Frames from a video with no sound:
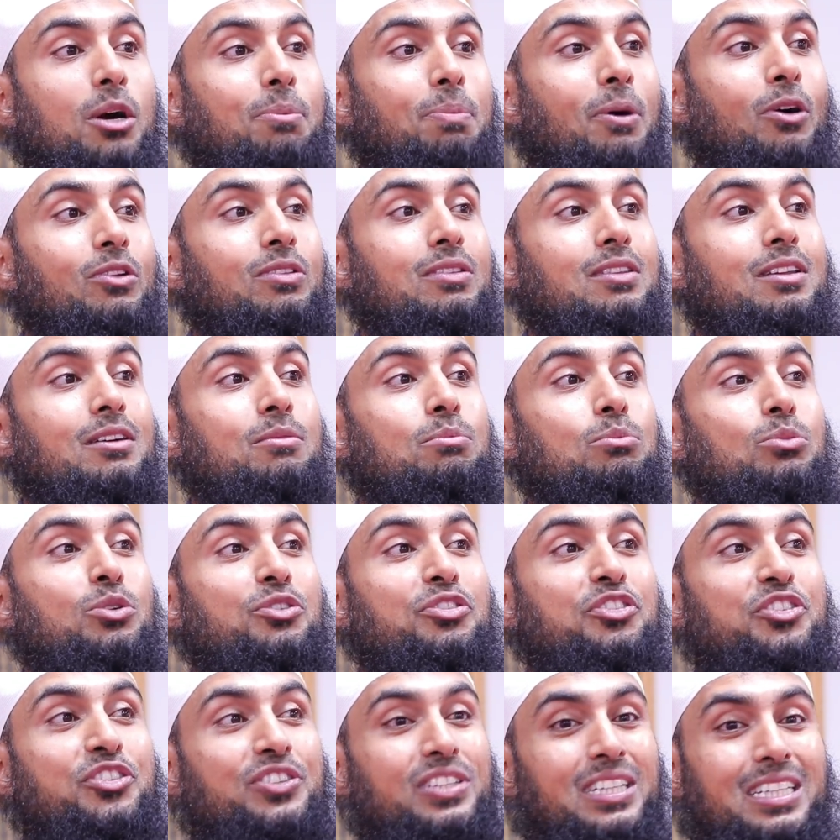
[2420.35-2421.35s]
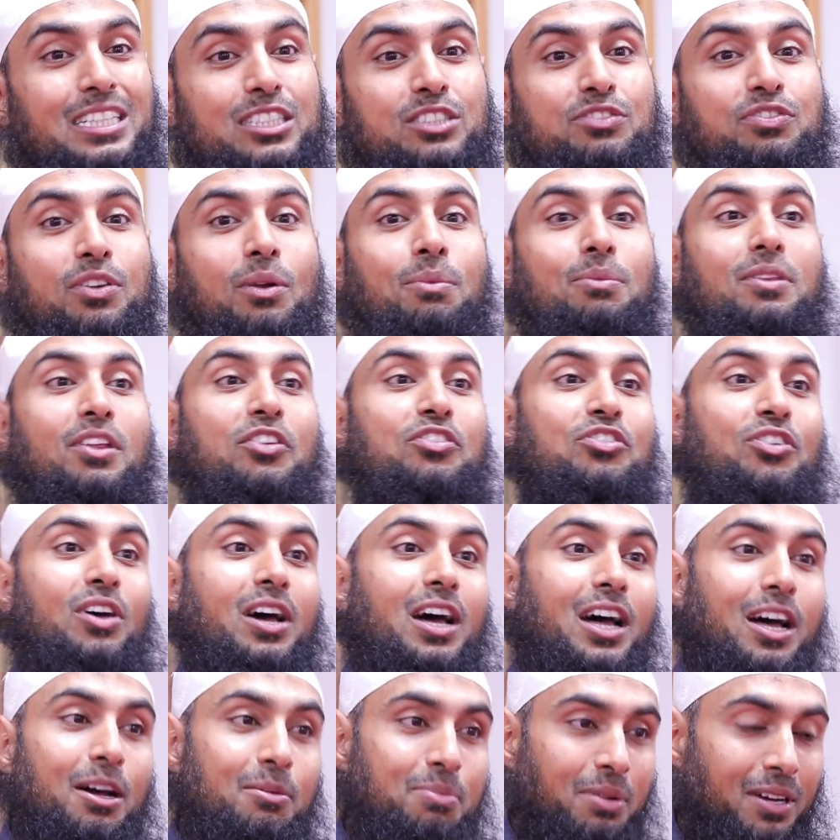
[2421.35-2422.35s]
about the muftis from the
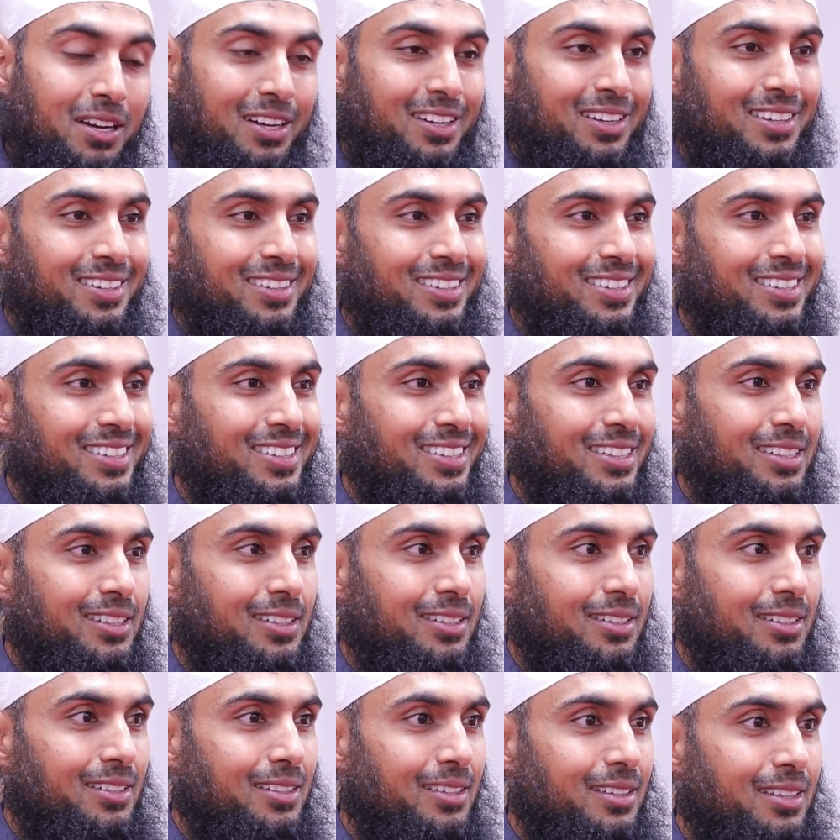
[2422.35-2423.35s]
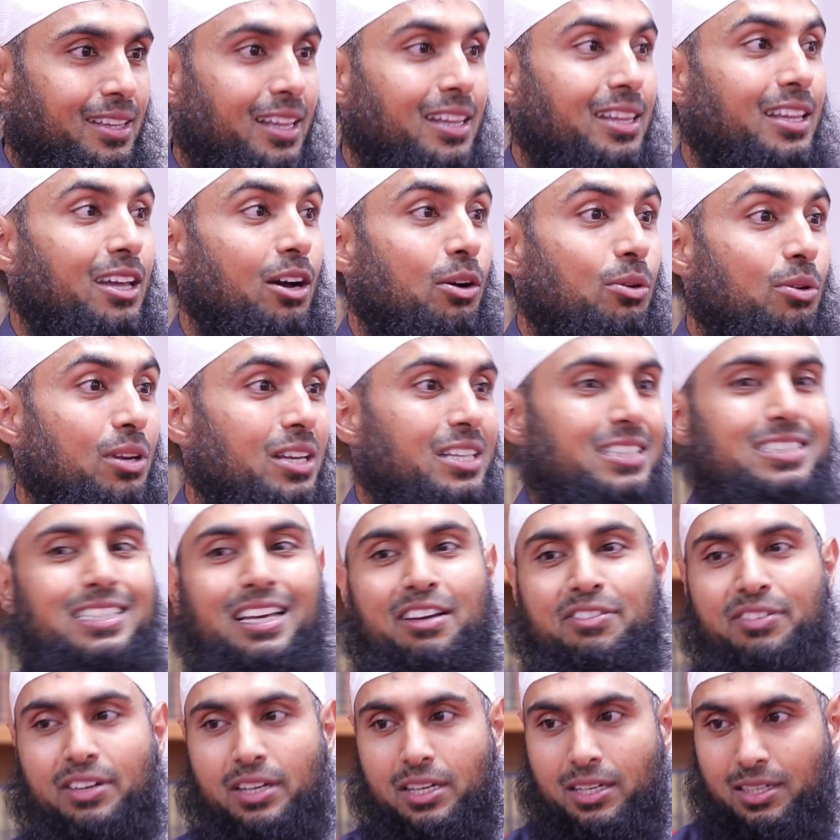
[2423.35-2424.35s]
sahaba, then they're only
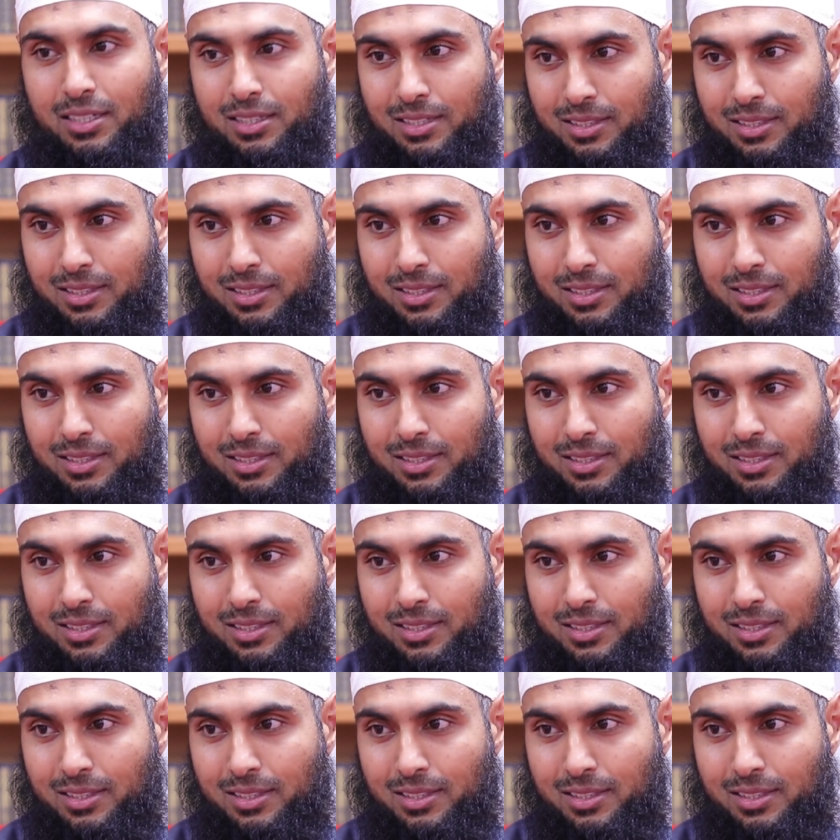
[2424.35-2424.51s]
seven.